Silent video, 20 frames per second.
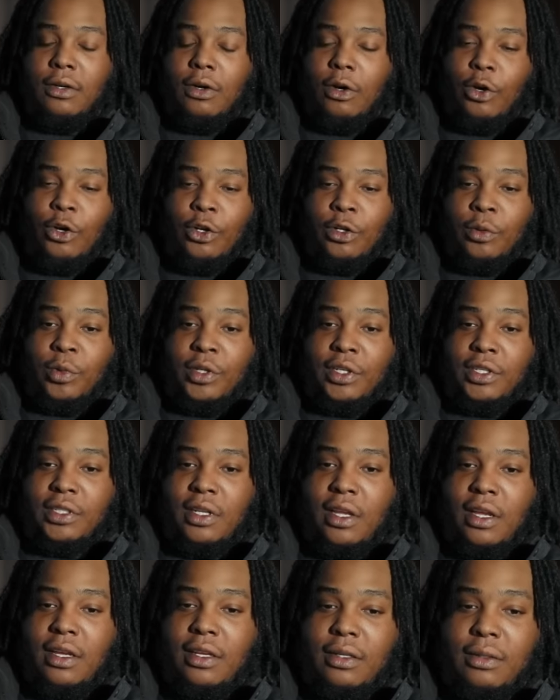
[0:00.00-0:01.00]
all them niggas,
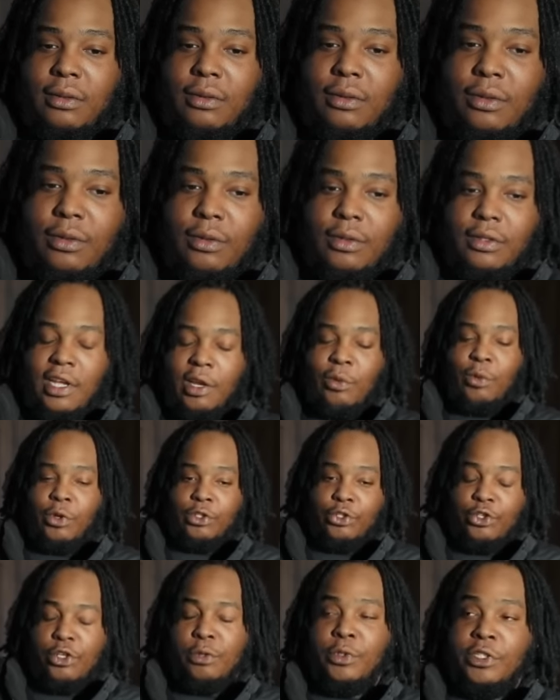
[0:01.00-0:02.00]
like, like when
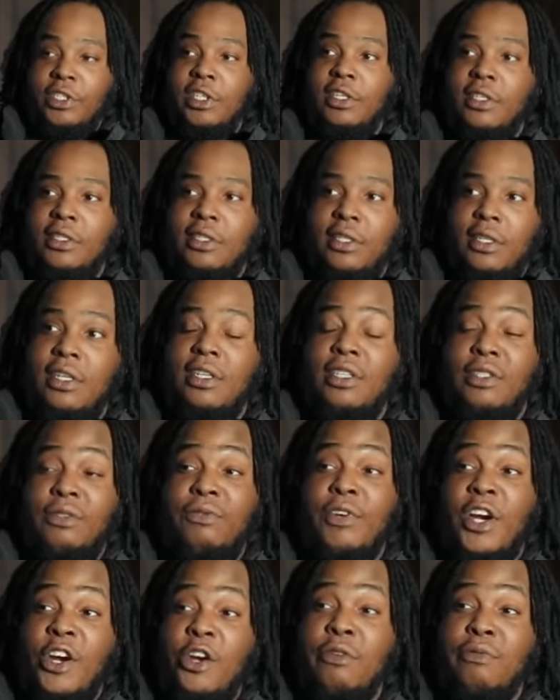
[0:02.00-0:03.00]
drill music is good, it's
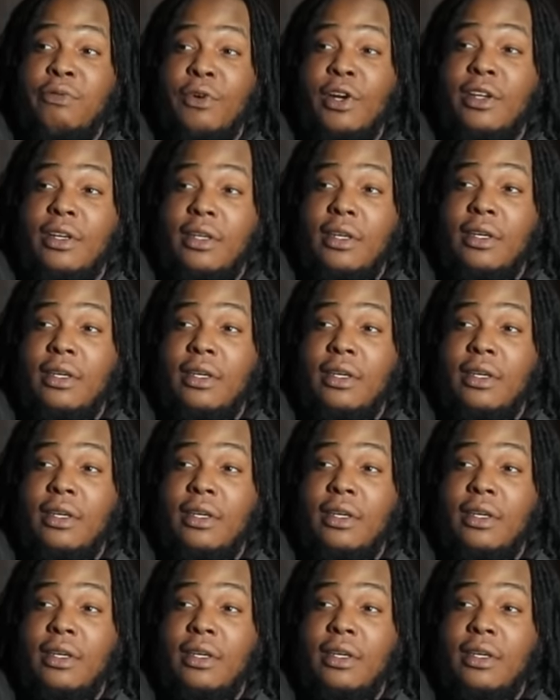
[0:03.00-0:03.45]
very fucking